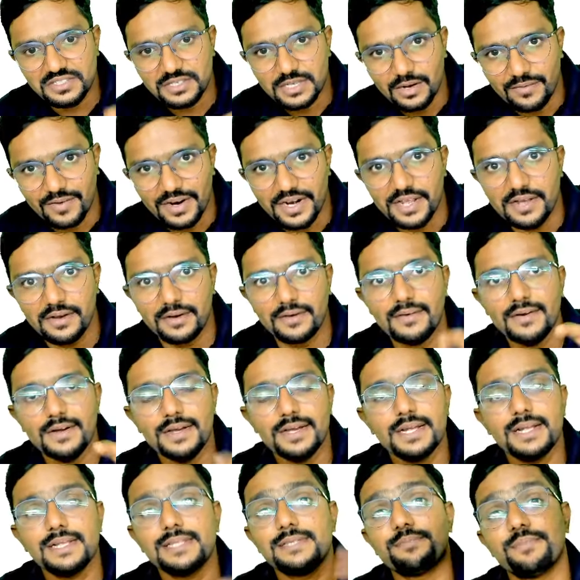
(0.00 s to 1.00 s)
covered here
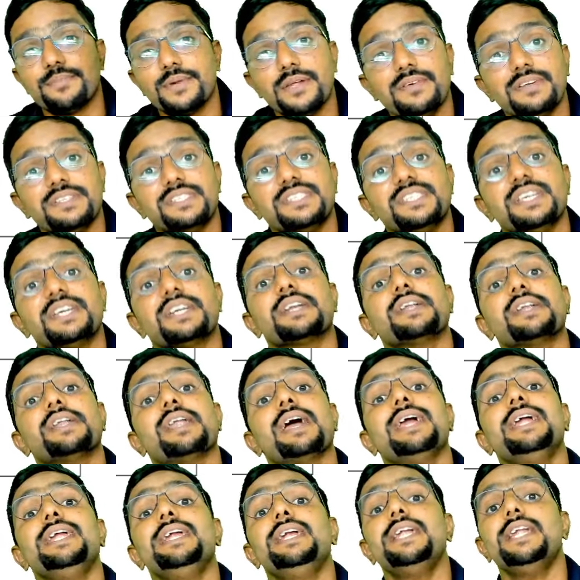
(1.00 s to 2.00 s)
is previous year
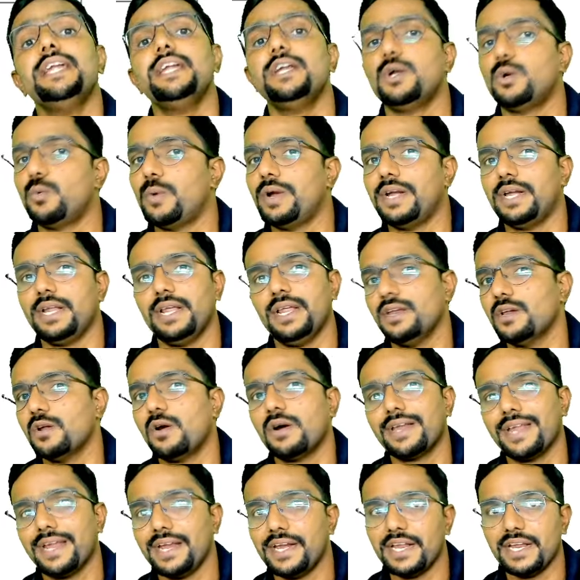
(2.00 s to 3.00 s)
19-20,
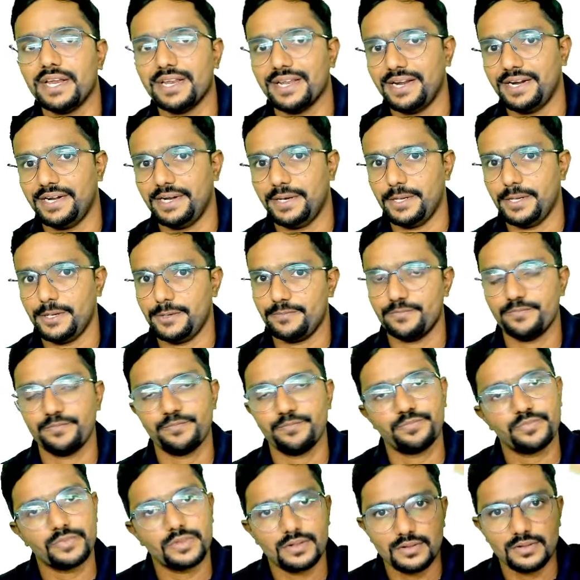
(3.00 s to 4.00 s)
not 18-19.
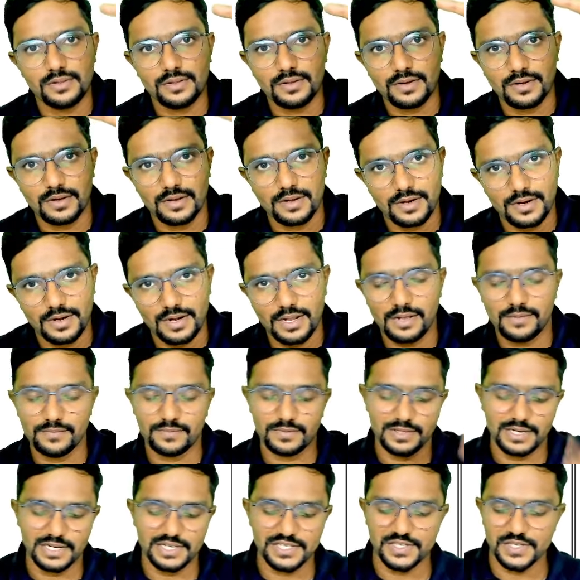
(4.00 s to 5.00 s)
Clear?
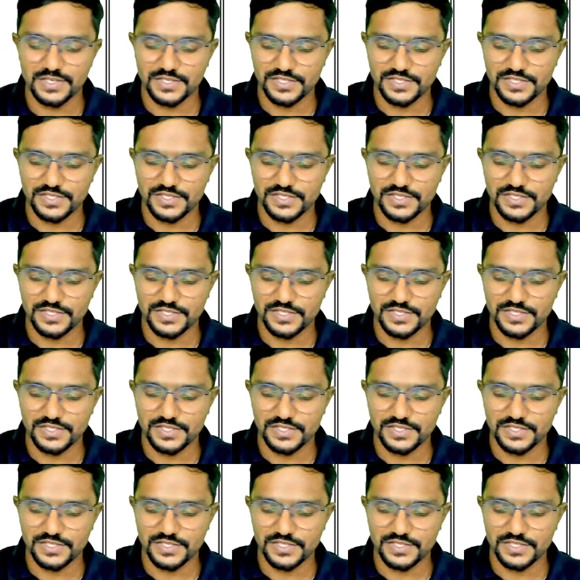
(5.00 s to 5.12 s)
That is the